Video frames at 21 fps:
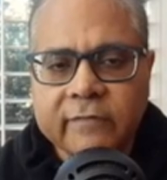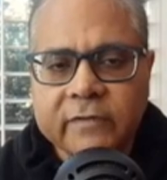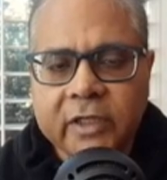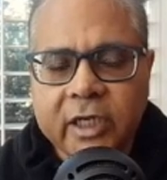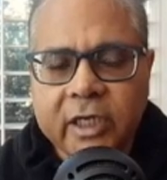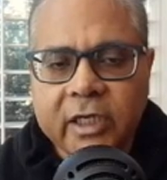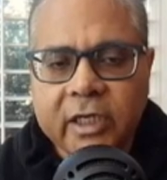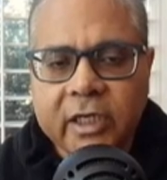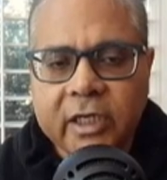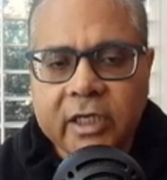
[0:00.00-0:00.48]

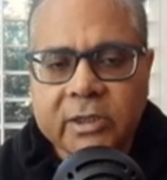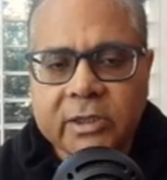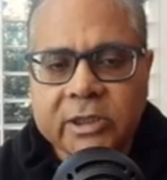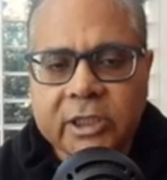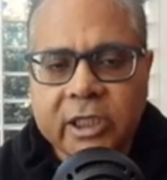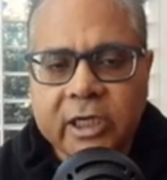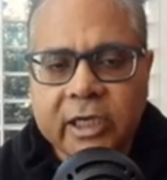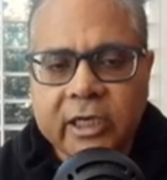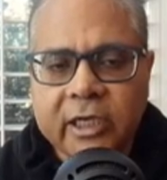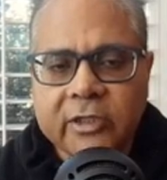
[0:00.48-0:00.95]
sign
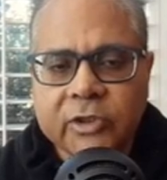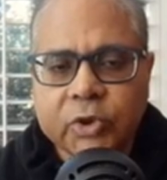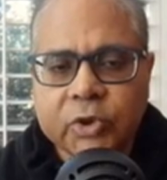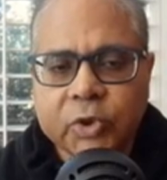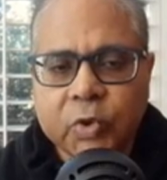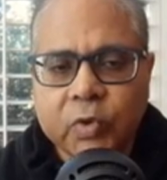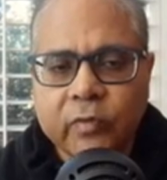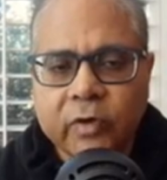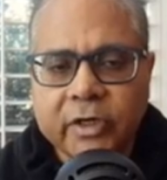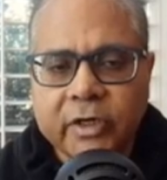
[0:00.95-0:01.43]
inside.
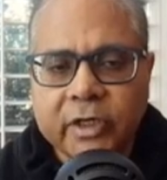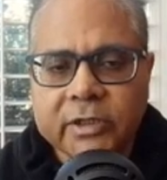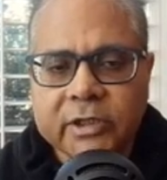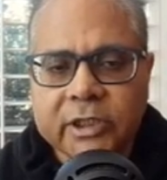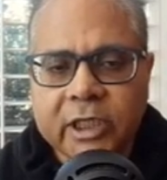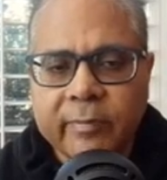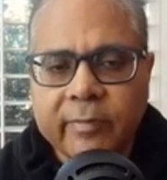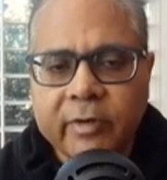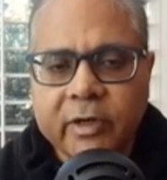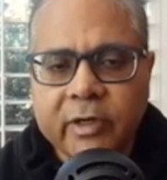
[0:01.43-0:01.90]
So what has
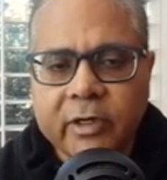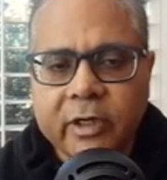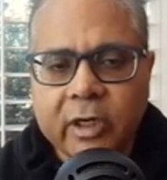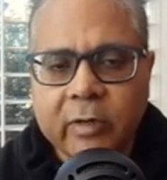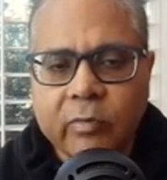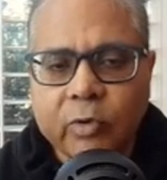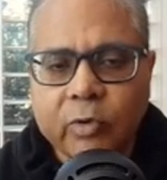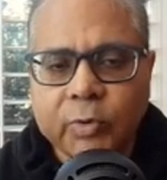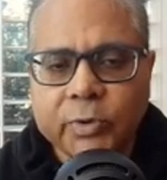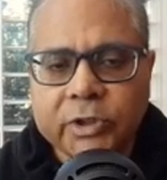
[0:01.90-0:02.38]
happened?
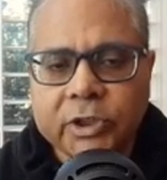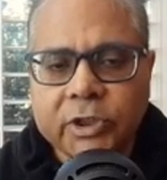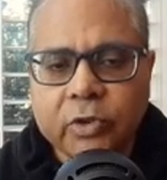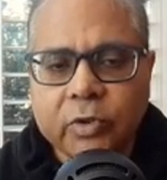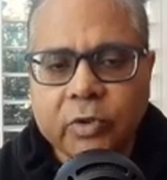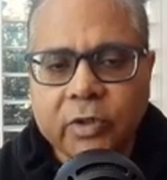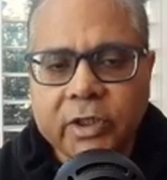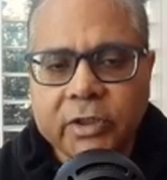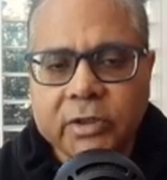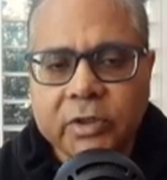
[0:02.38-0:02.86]

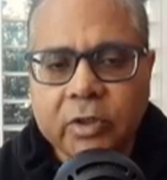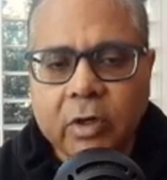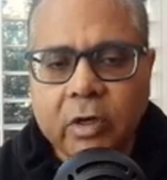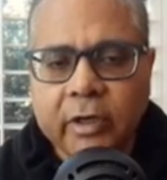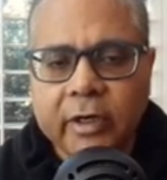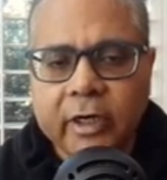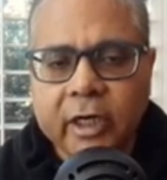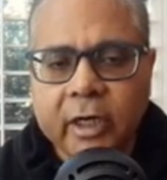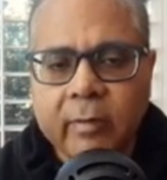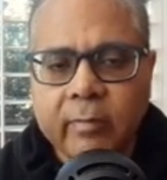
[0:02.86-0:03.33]
W0 has
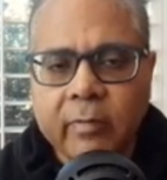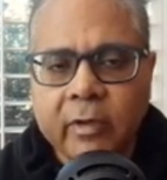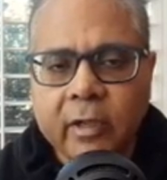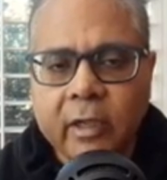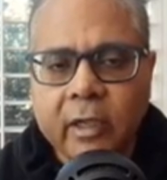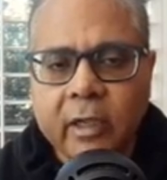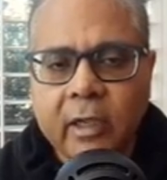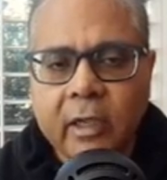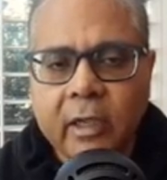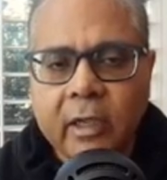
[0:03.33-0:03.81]
gone up
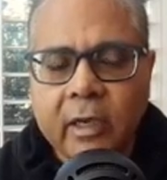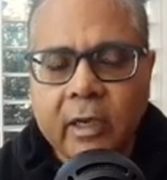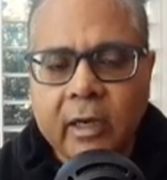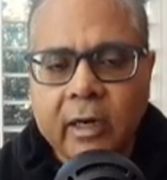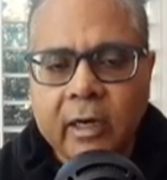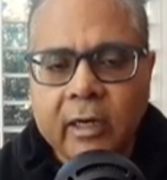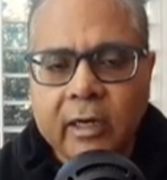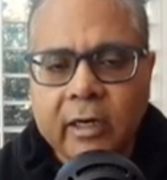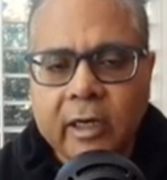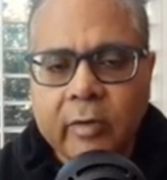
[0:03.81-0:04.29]

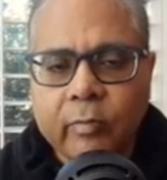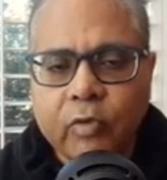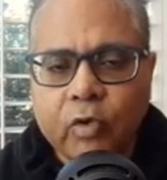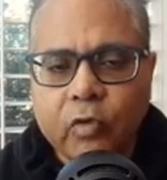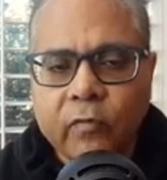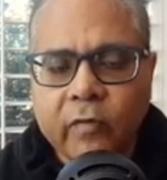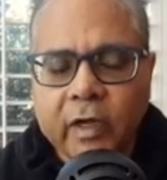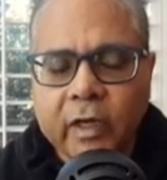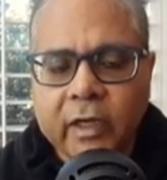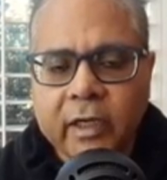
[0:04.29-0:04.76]
and
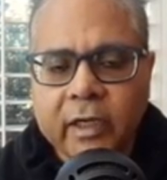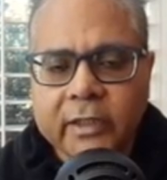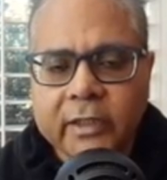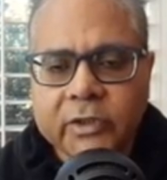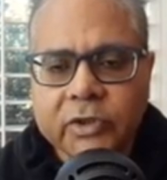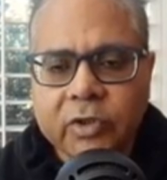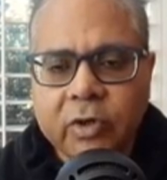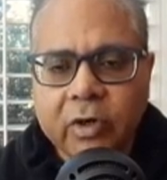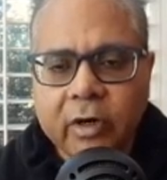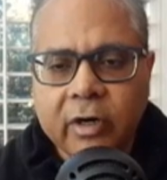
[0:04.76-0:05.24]
W1
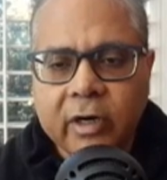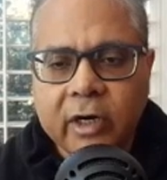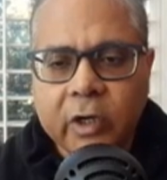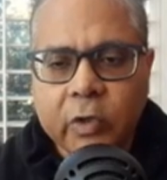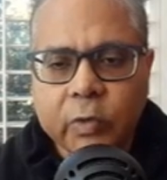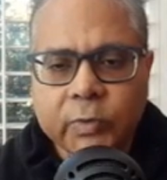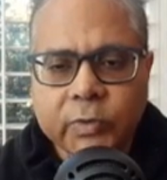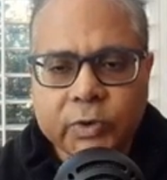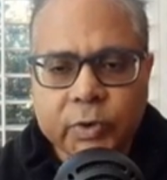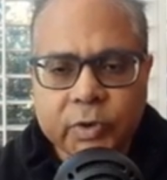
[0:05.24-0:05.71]
has gone
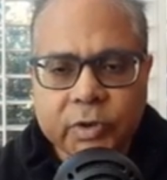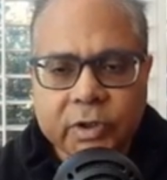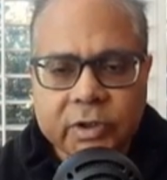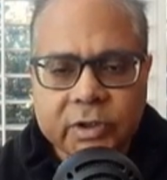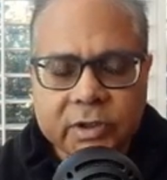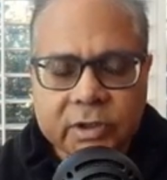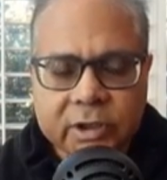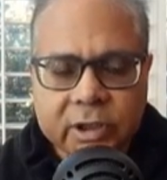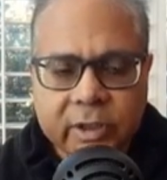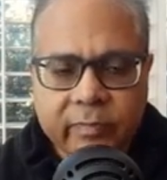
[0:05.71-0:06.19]
down. So
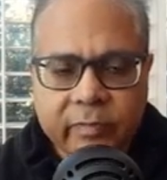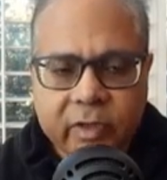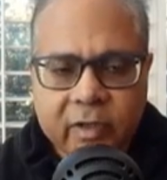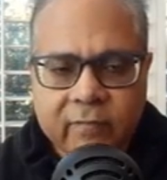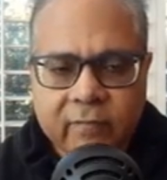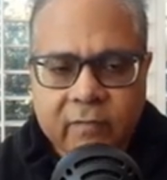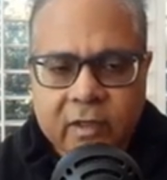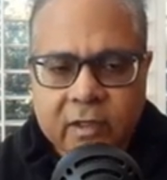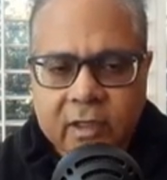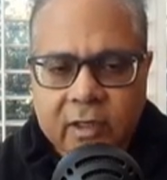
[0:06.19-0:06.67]
this is
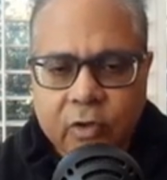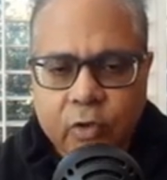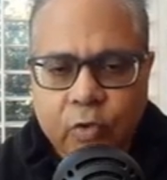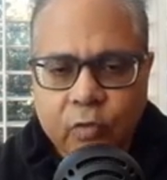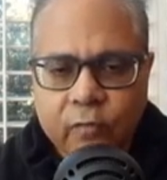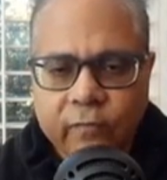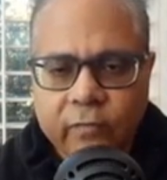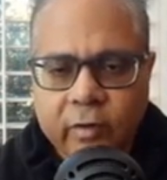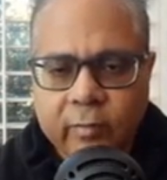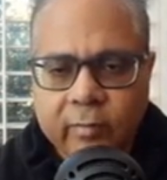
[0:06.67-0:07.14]
something we can
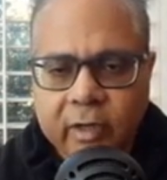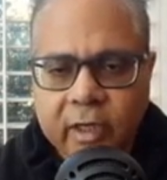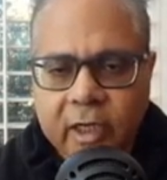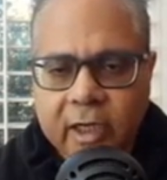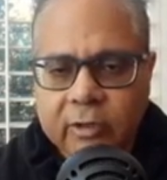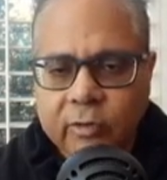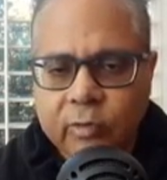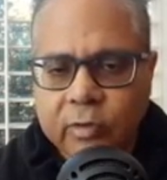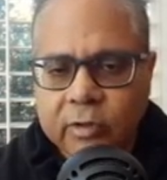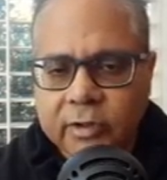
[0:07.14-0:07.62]
do from
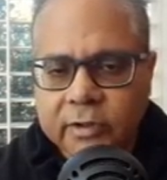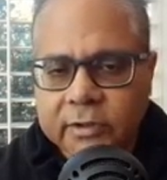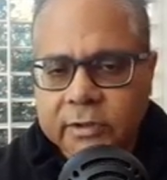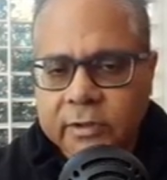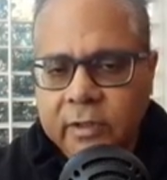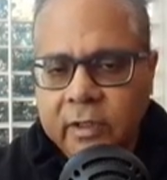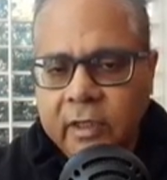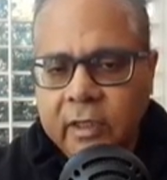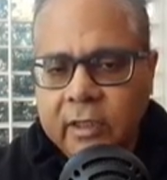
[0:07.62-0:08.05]
calculus.